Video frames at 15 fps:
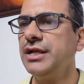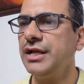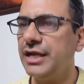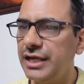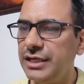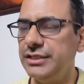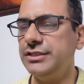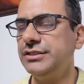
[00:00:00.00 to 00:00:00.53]

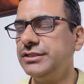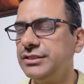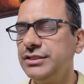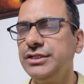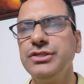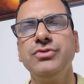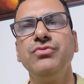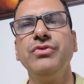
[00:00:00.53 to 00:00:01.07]
and
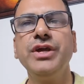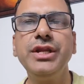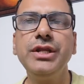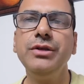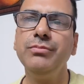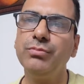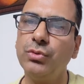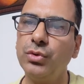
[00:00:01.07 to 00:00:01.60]
it is very
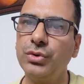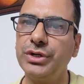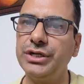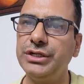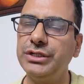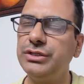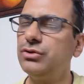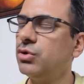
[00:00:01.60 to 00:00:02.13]

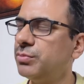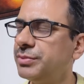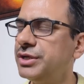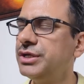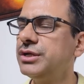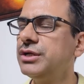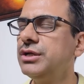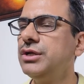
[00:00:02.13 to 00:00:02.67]
important topic